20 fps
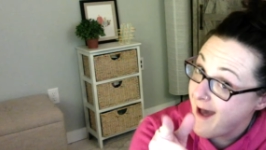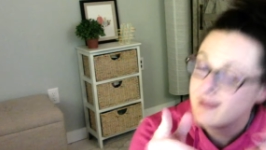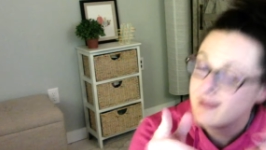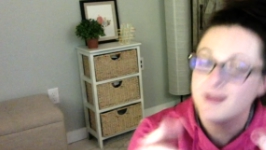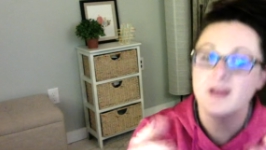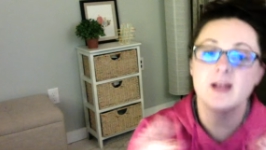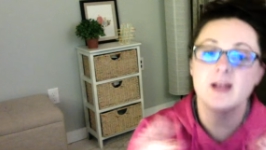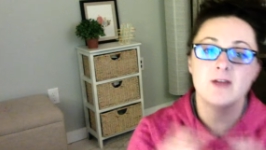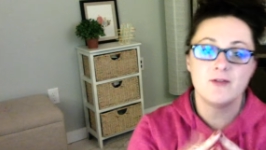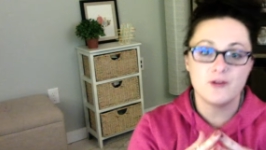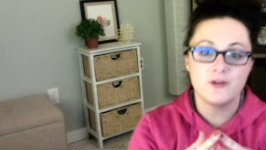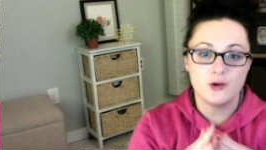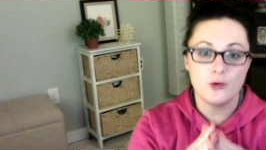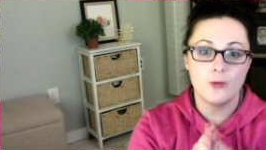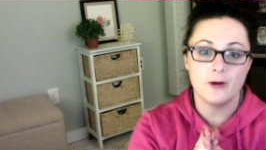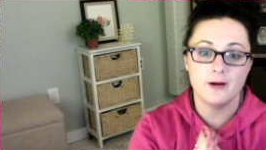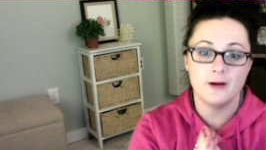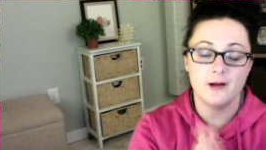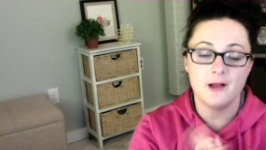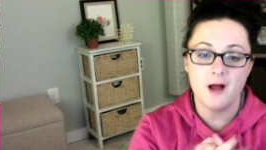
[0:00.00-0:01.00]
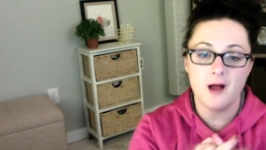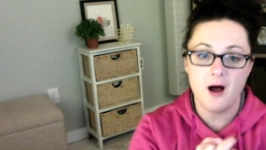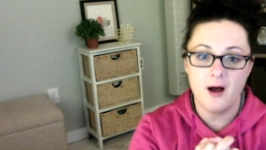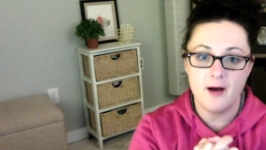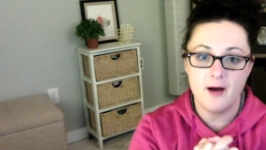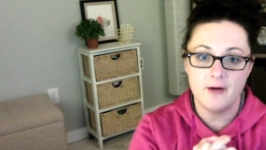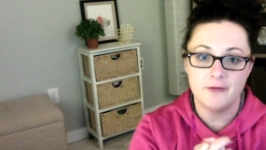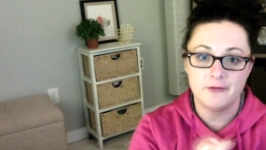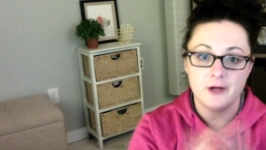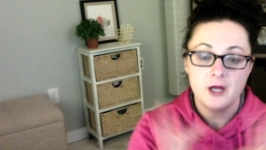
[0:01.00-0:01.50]
if you will,
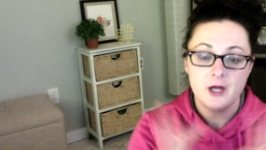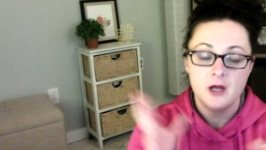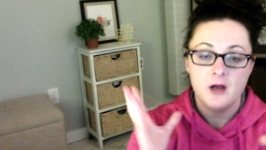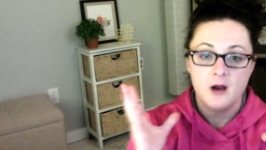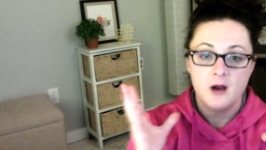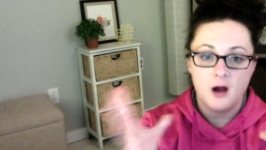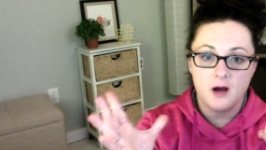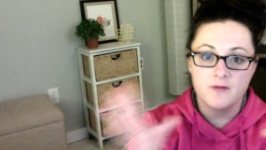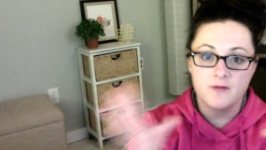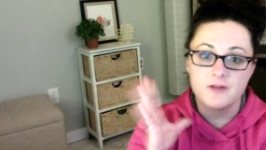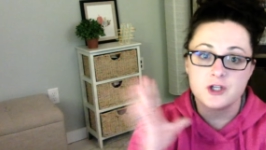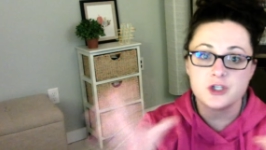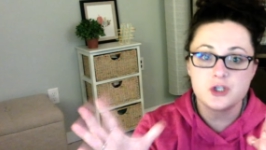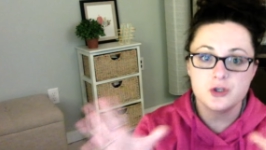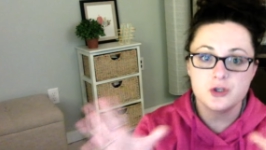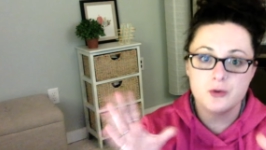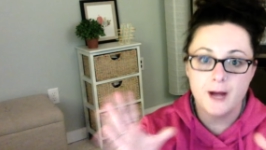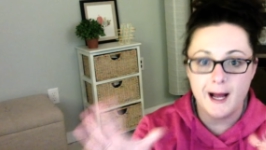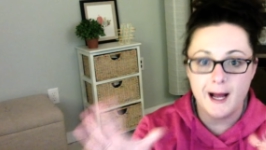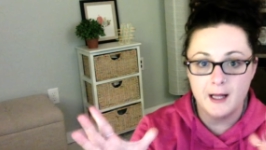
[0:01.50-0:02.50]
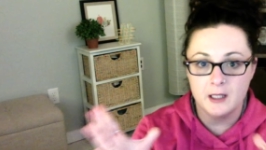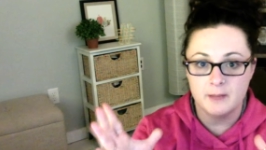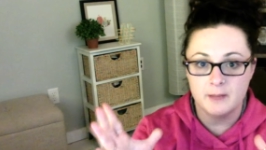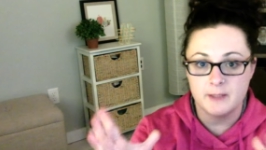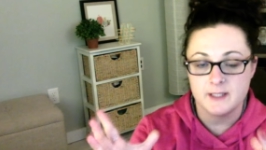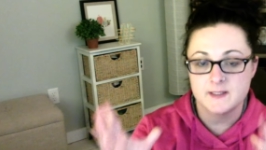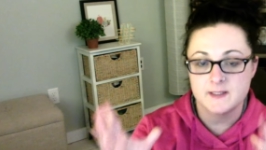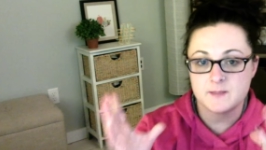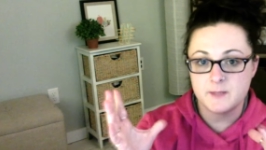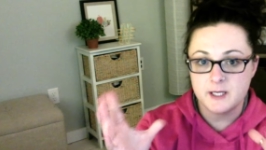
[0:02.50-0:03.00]
of the two
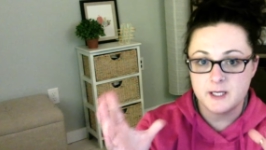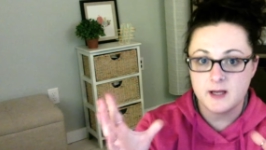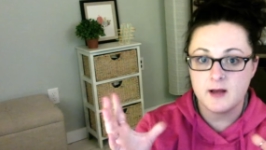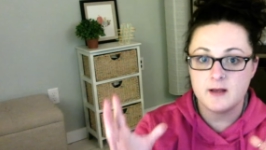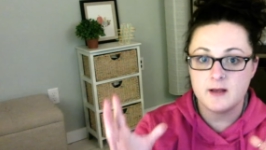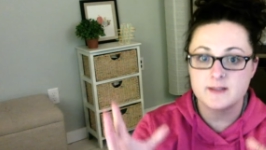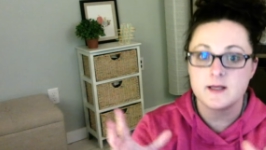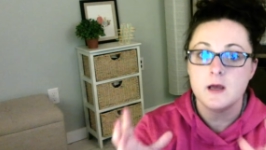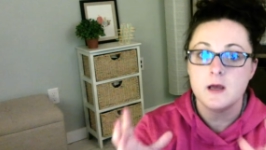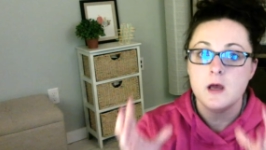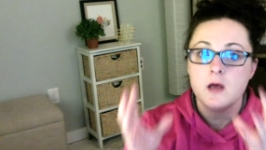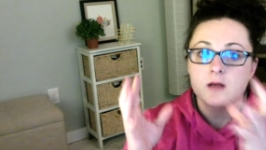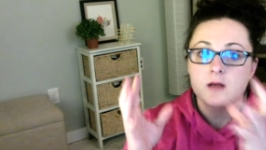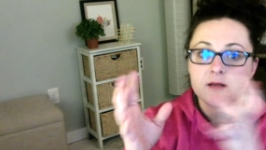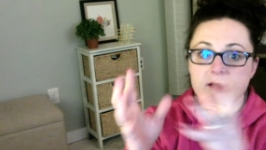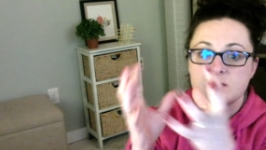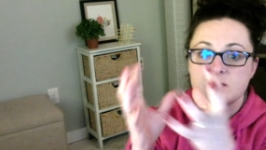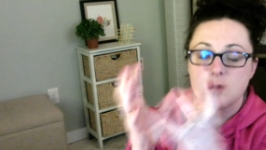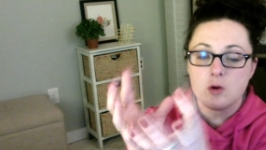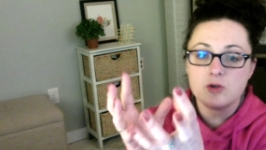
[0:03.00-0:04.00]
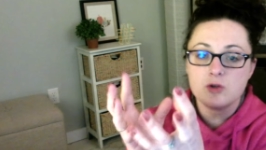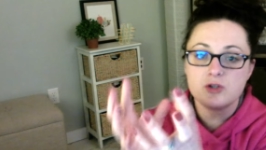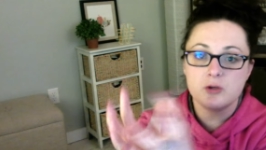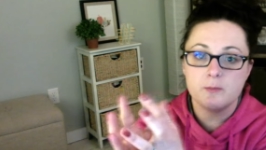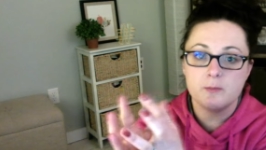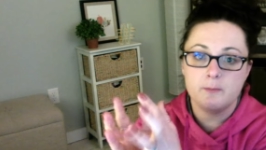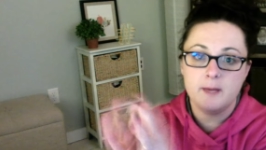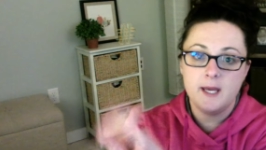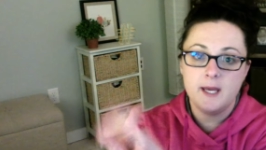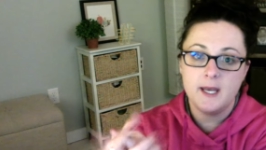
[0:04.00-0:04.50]
elements, because social
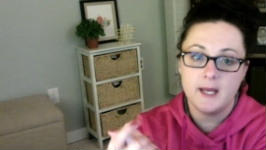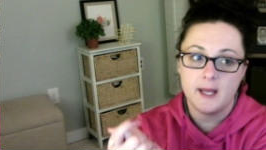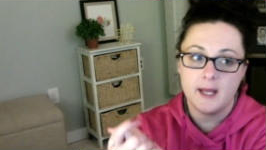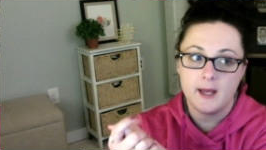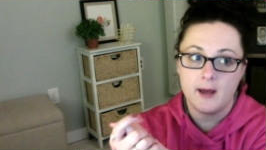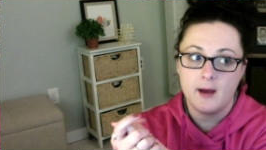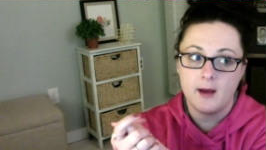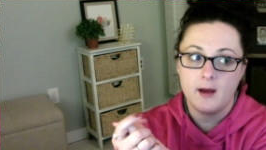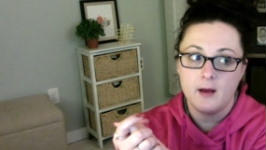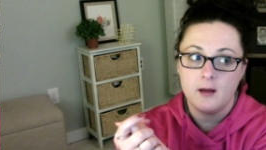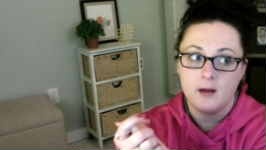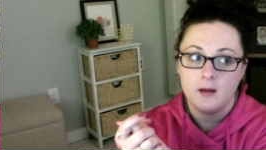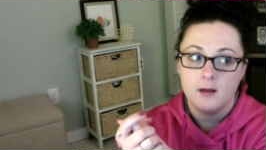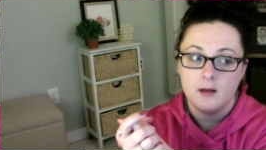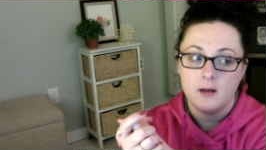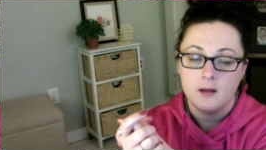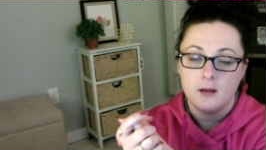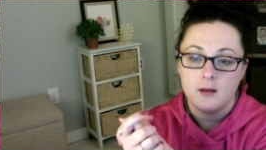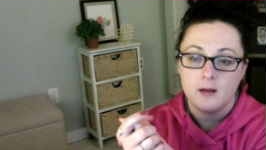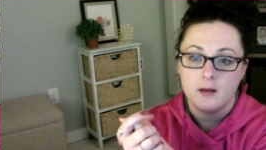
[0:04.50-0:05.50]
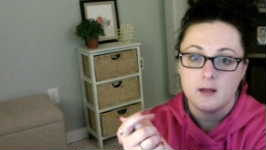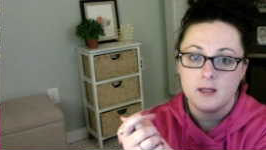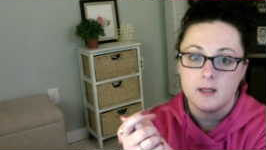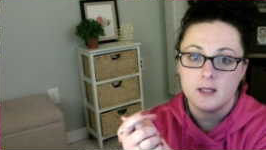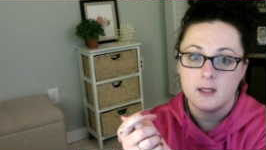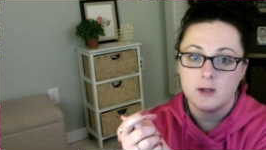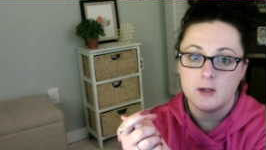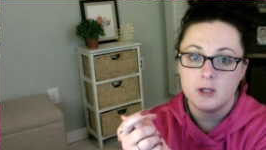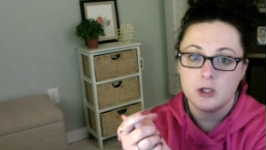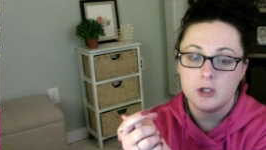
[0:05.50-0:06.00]
media
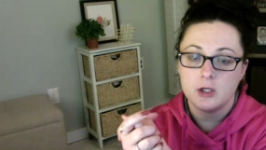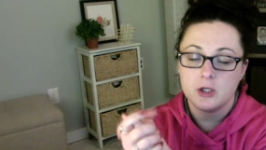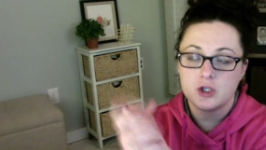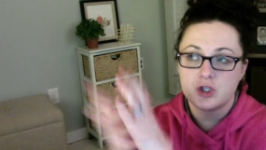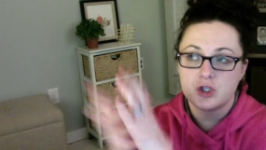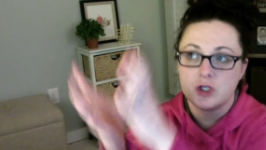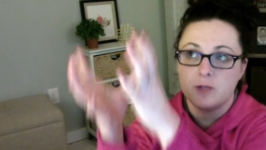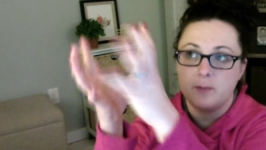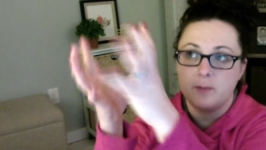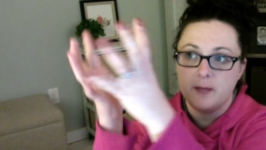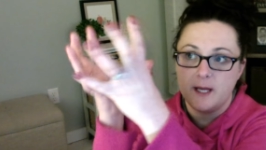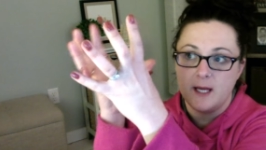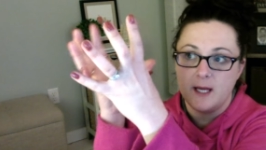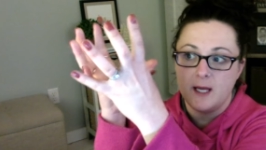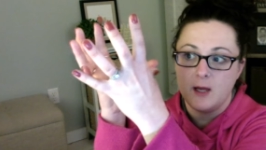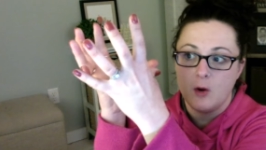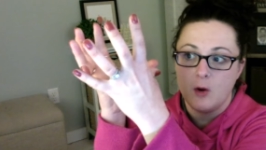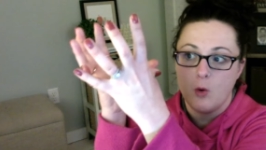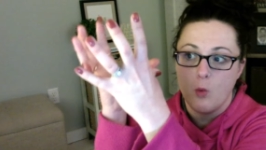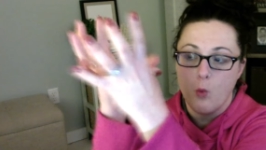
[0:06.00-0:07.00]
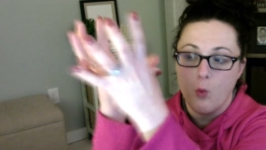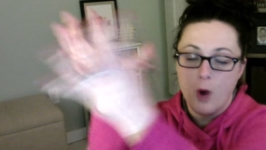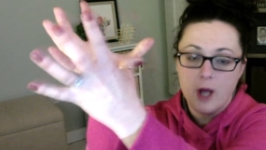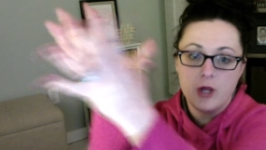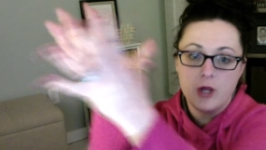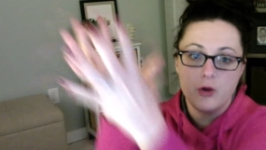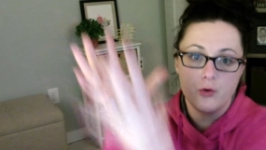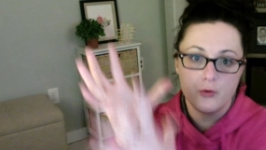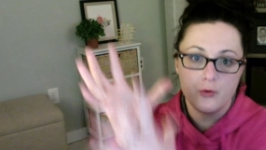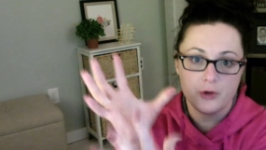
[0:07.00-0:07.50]
should be what
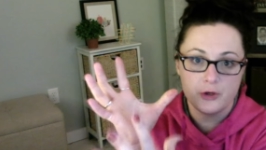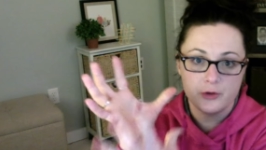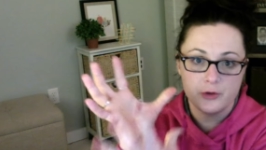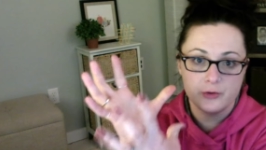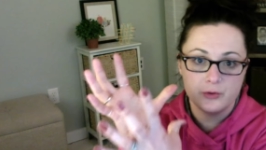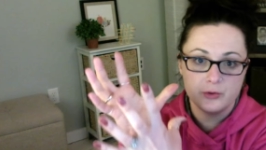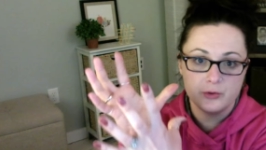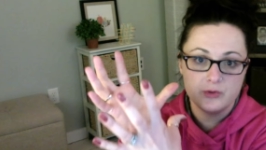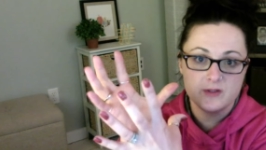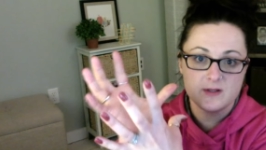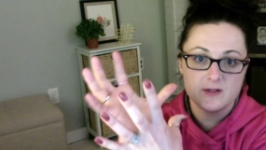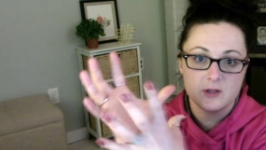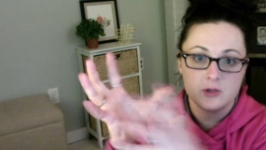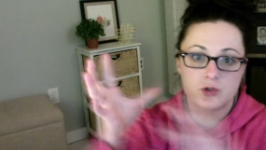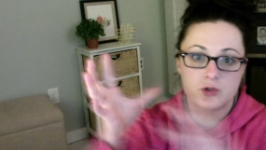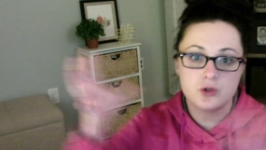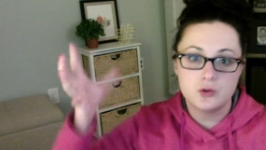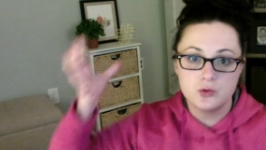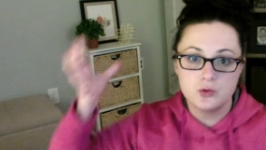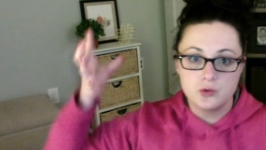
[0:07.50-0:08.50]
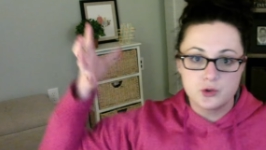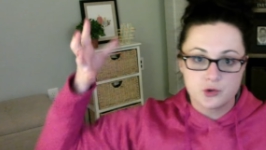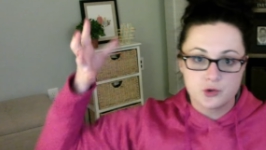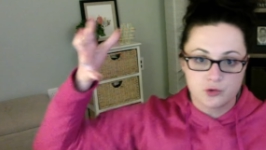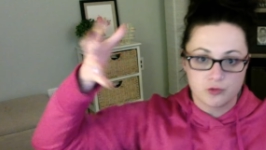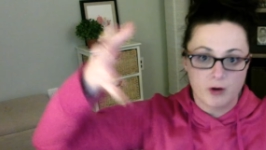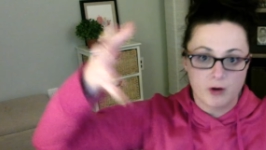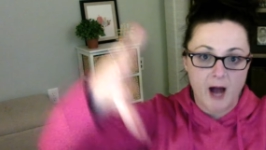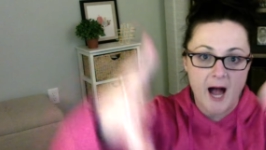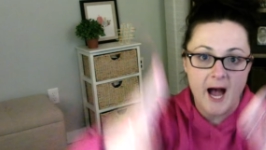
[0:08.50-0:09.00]
you use to
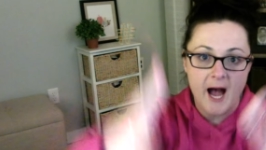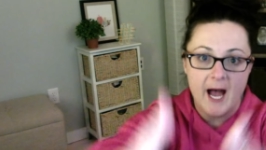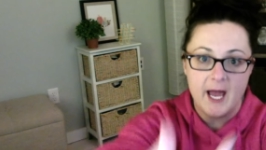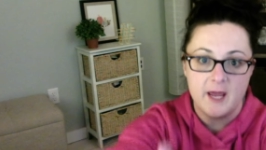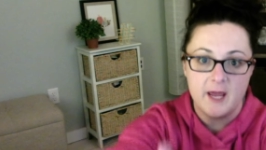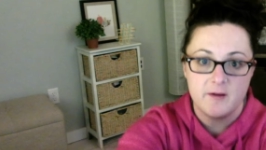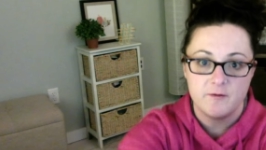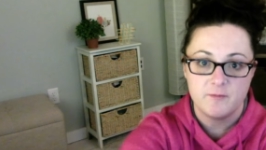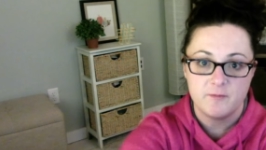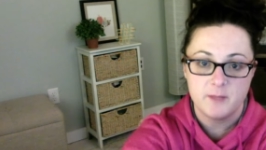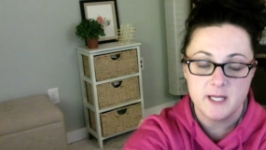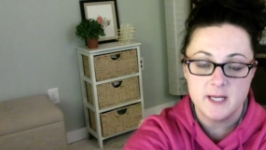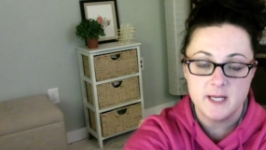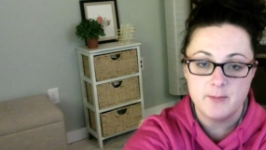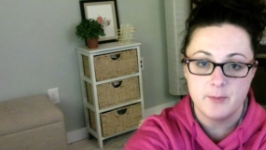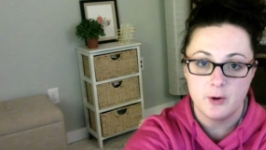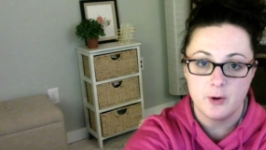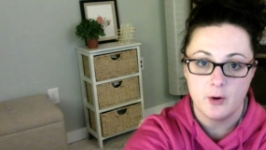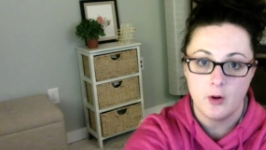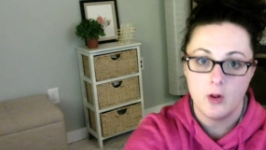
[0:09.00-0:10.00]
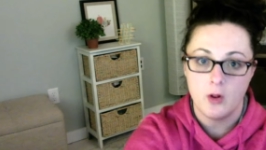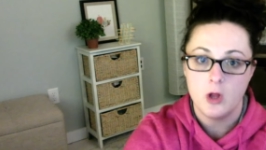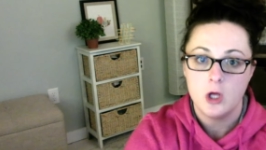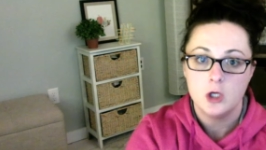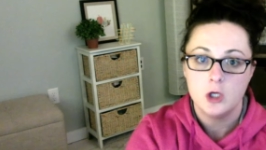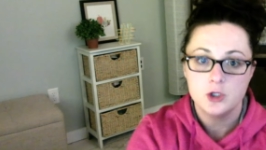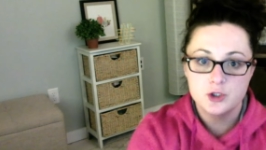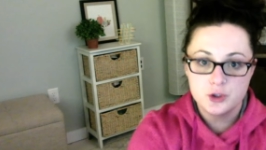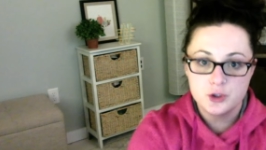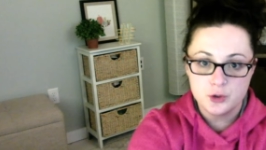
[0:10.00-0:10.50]
drive people
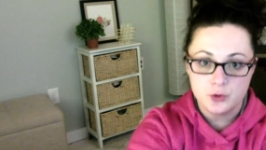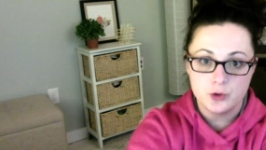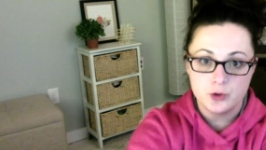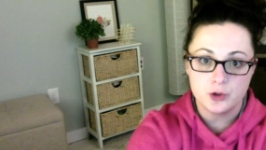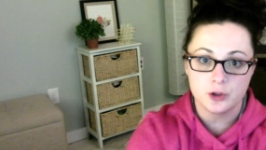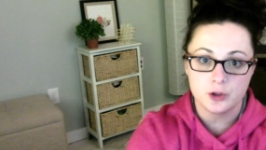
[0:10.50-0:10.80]
to your